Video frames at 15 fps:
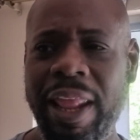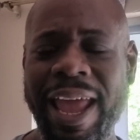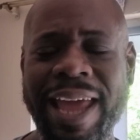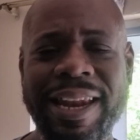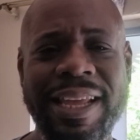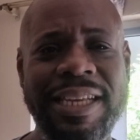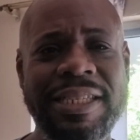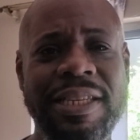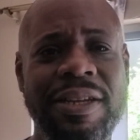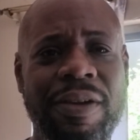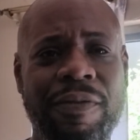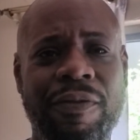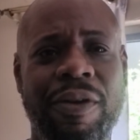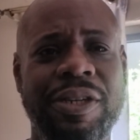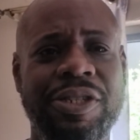And these
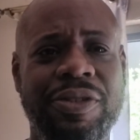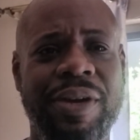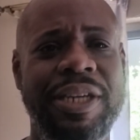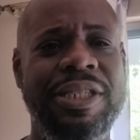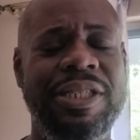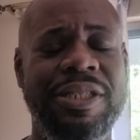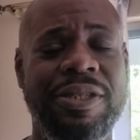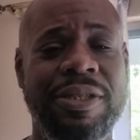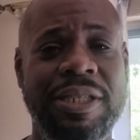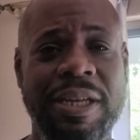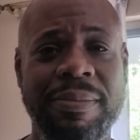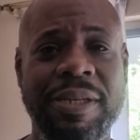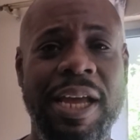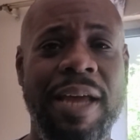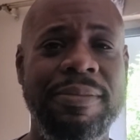little frustrations are
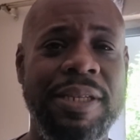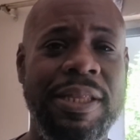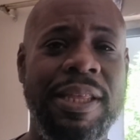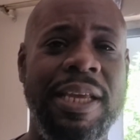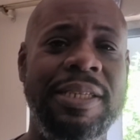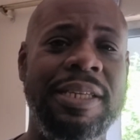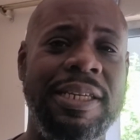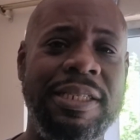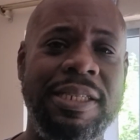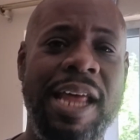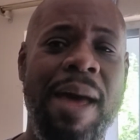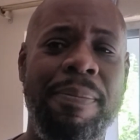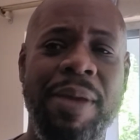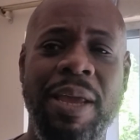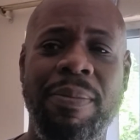sometimes the things that
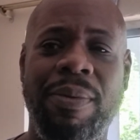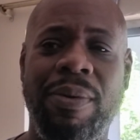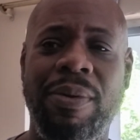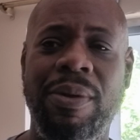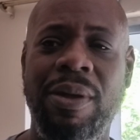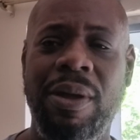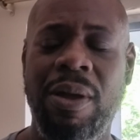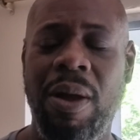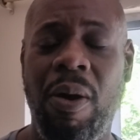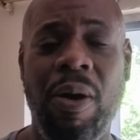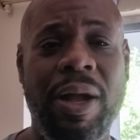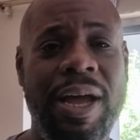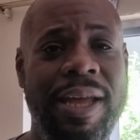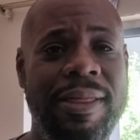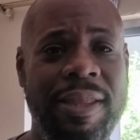stop people
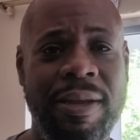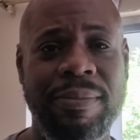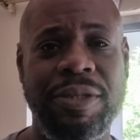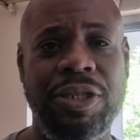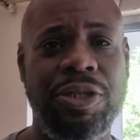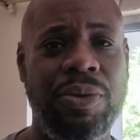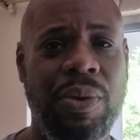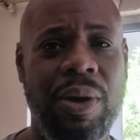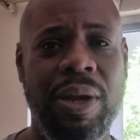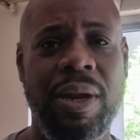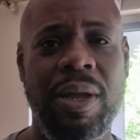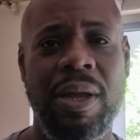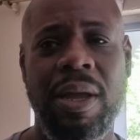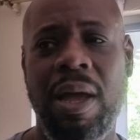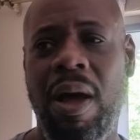or cut them
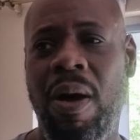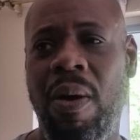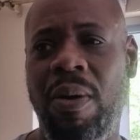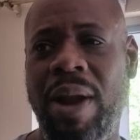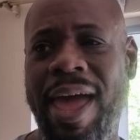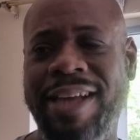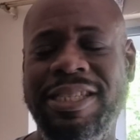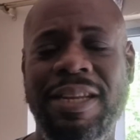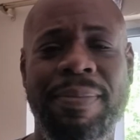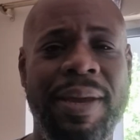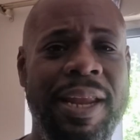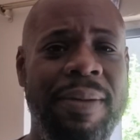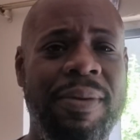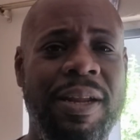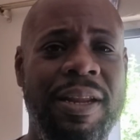short on actually
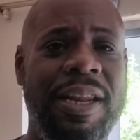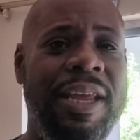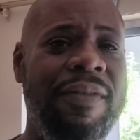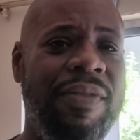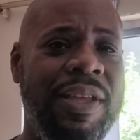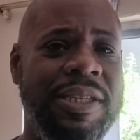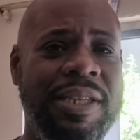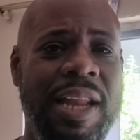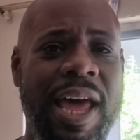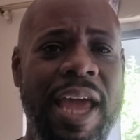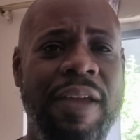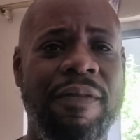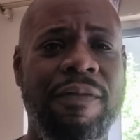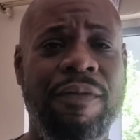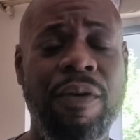being able to live this
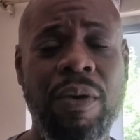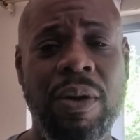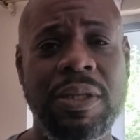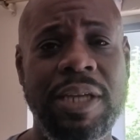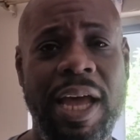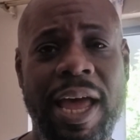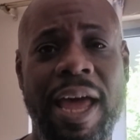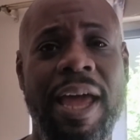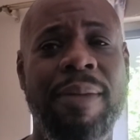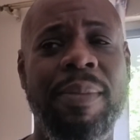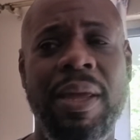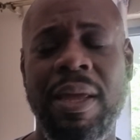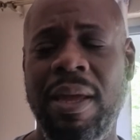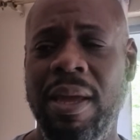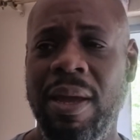life full time.
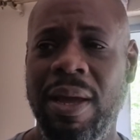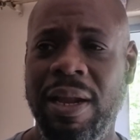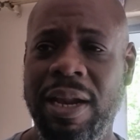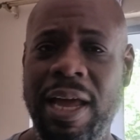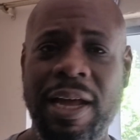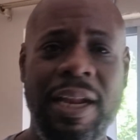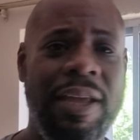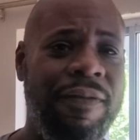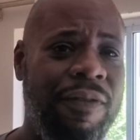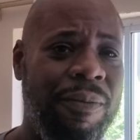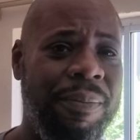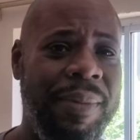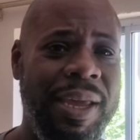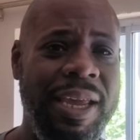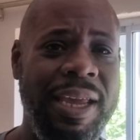Luckily for
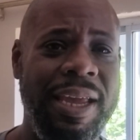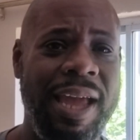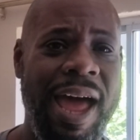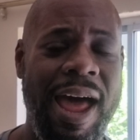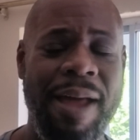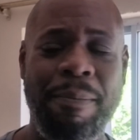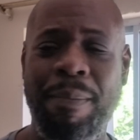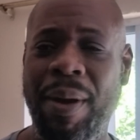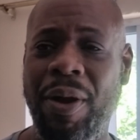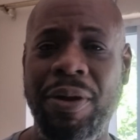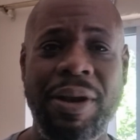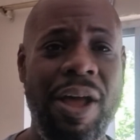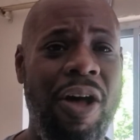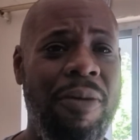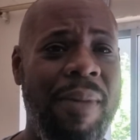me, I
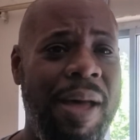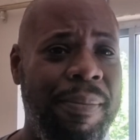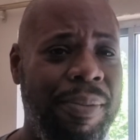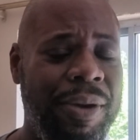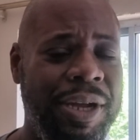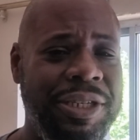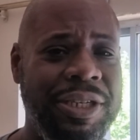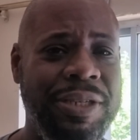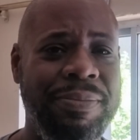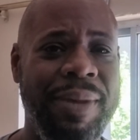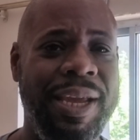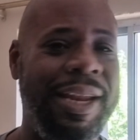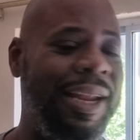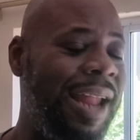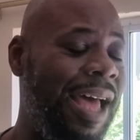burnt all my bridges,
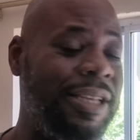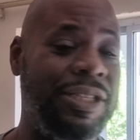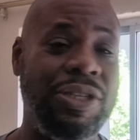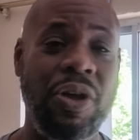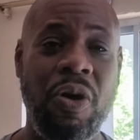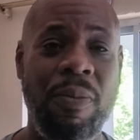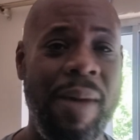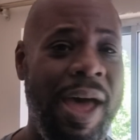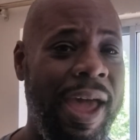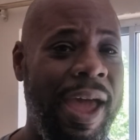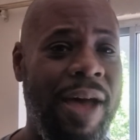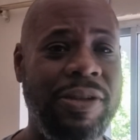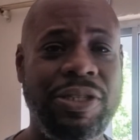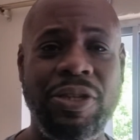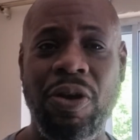meaning I sold my
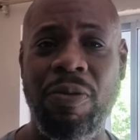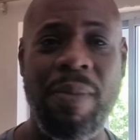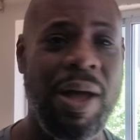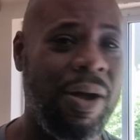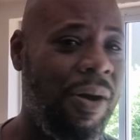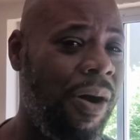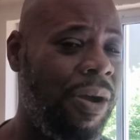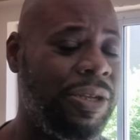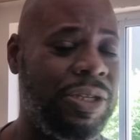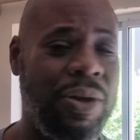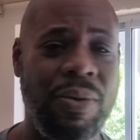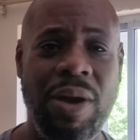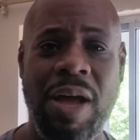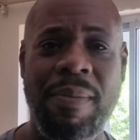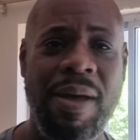house, sold my car,
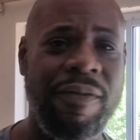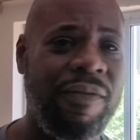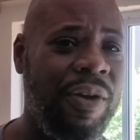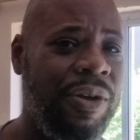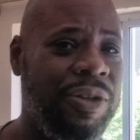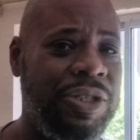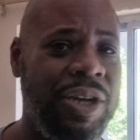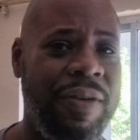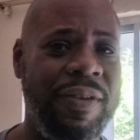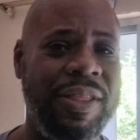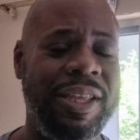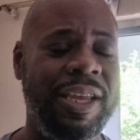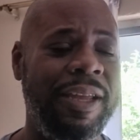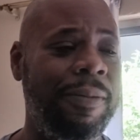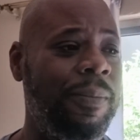sold all my furniture,
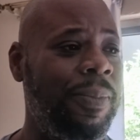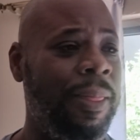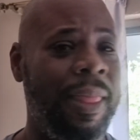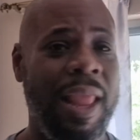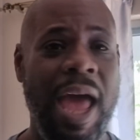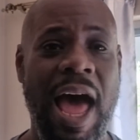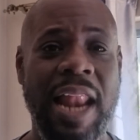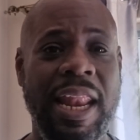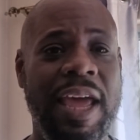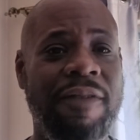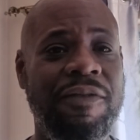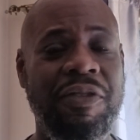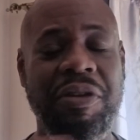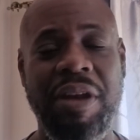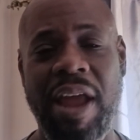everything. I
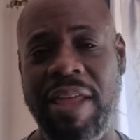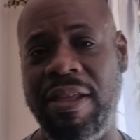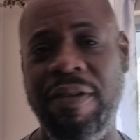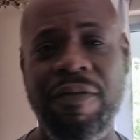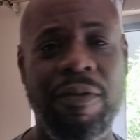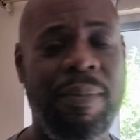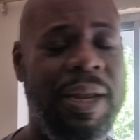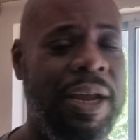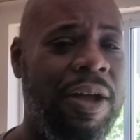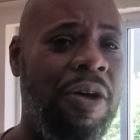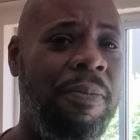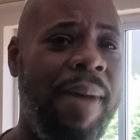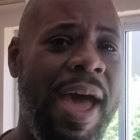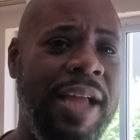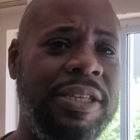left nothing for me to
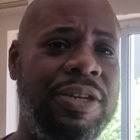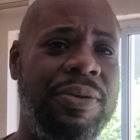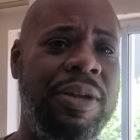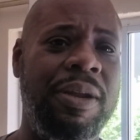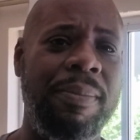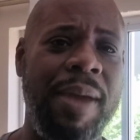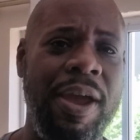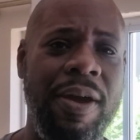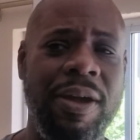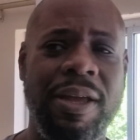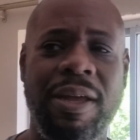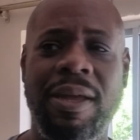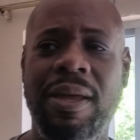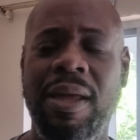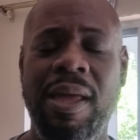go back to in
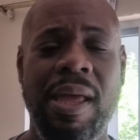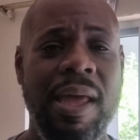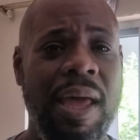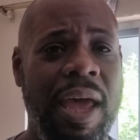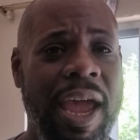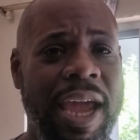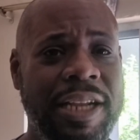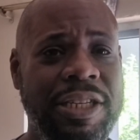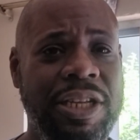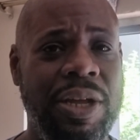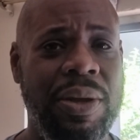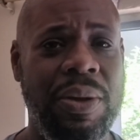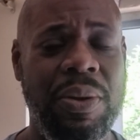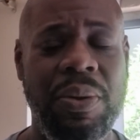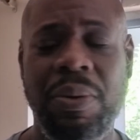America. And
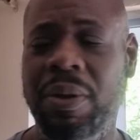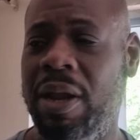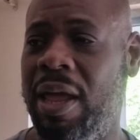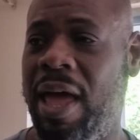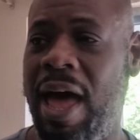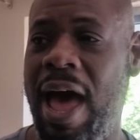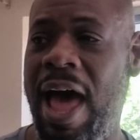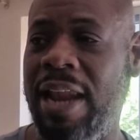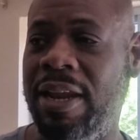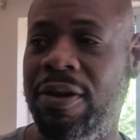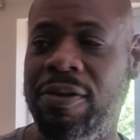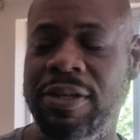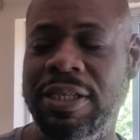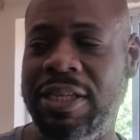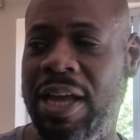so I
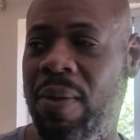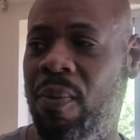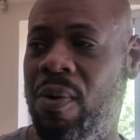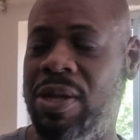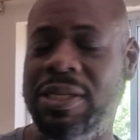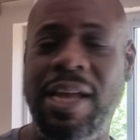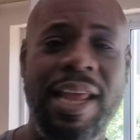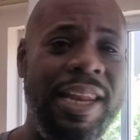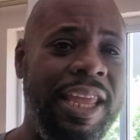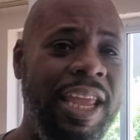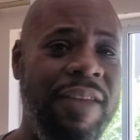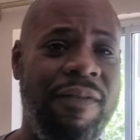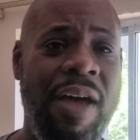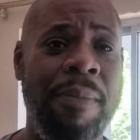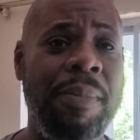literally said, once I
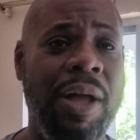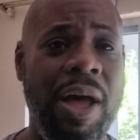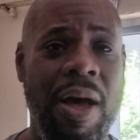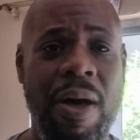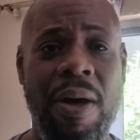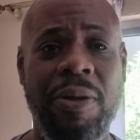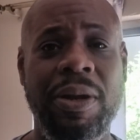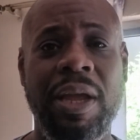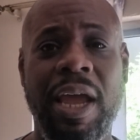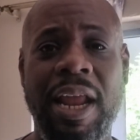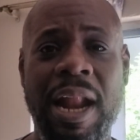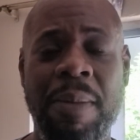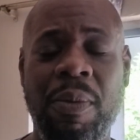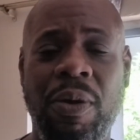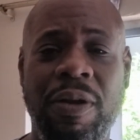leave, I'm gone
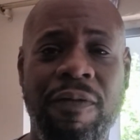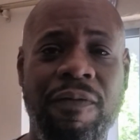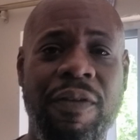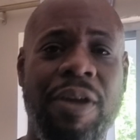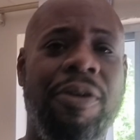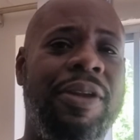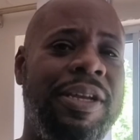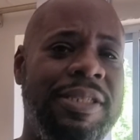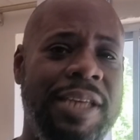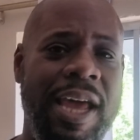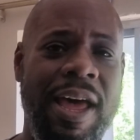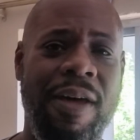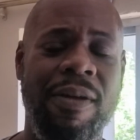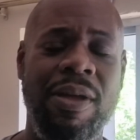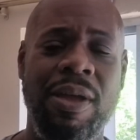and I'm going to figure this
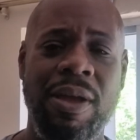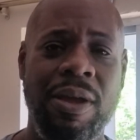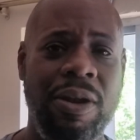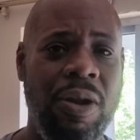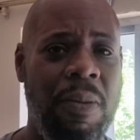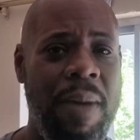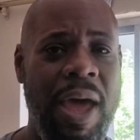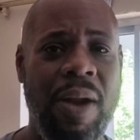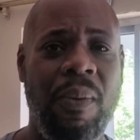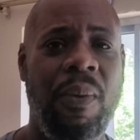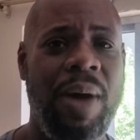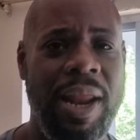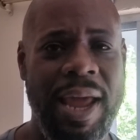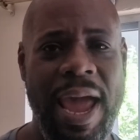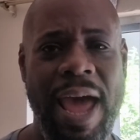out no matter
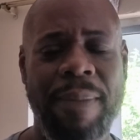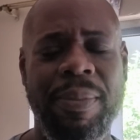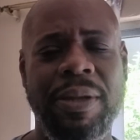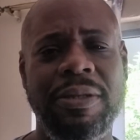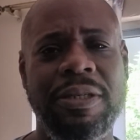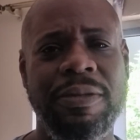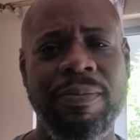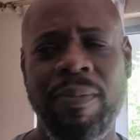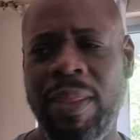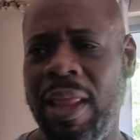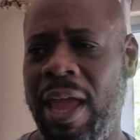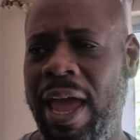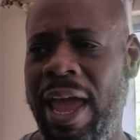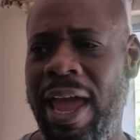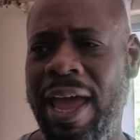what happens.
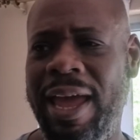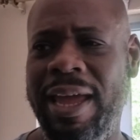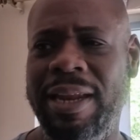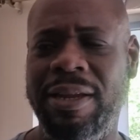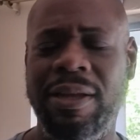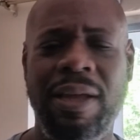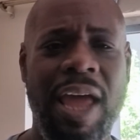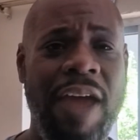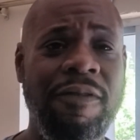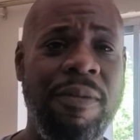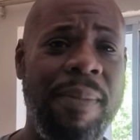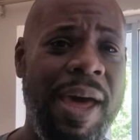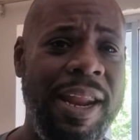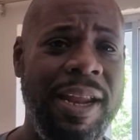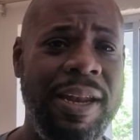And
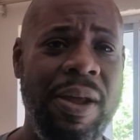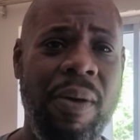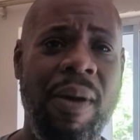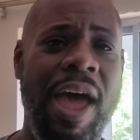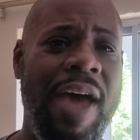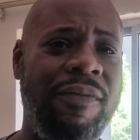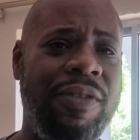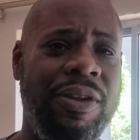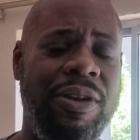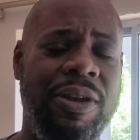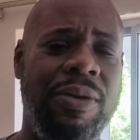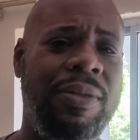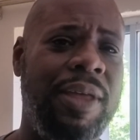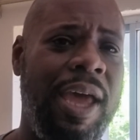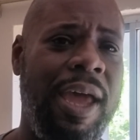everybody don't have to
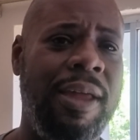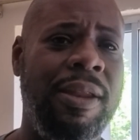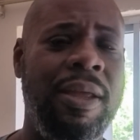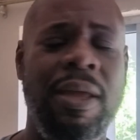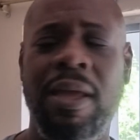do that.